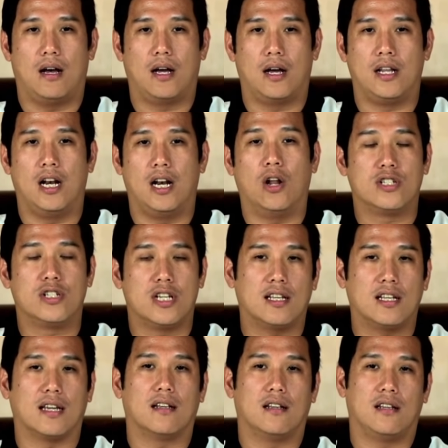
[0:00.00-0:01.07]

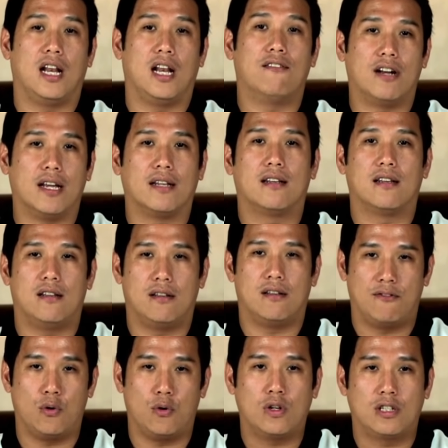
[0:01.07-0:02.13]
logistic delivery
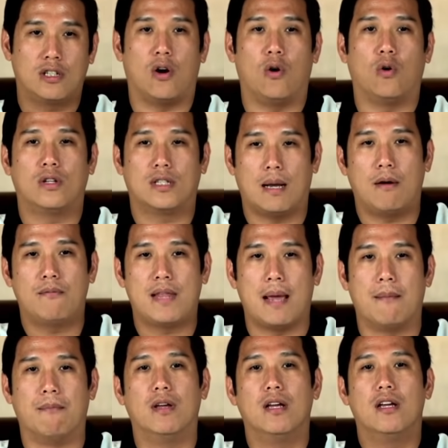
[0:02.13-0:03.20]
food. So some of
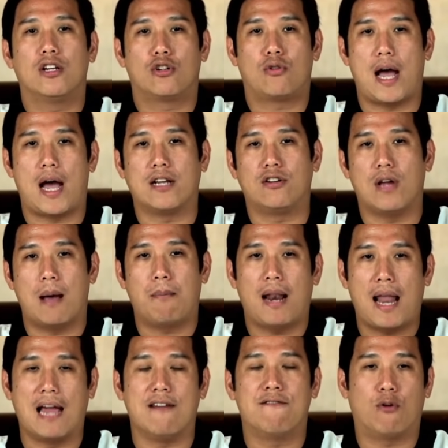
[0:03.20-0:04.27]
them try to
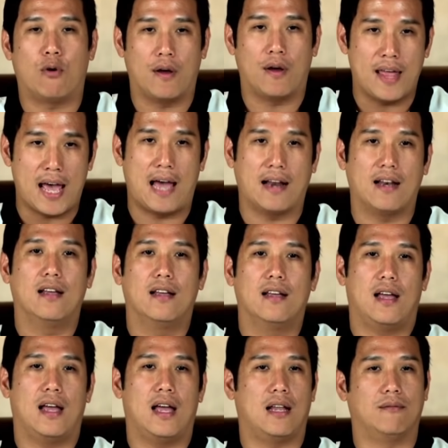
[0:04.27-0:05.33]
apply for that
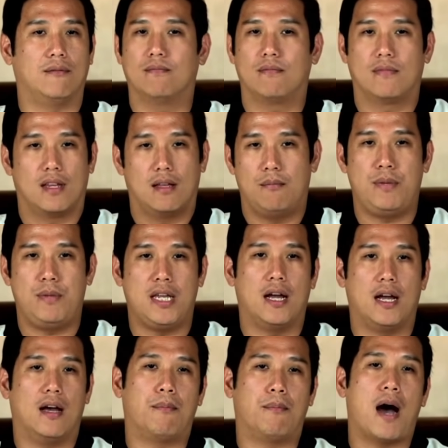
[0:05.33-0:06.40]
and be
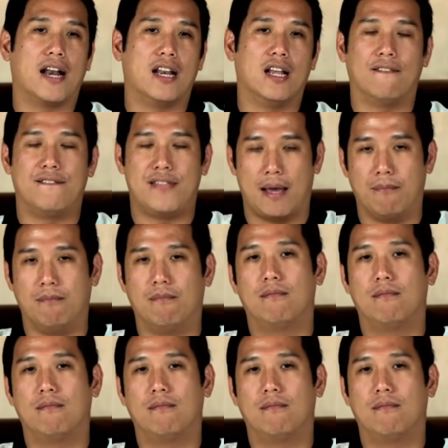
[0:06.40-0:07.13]
a partner of them.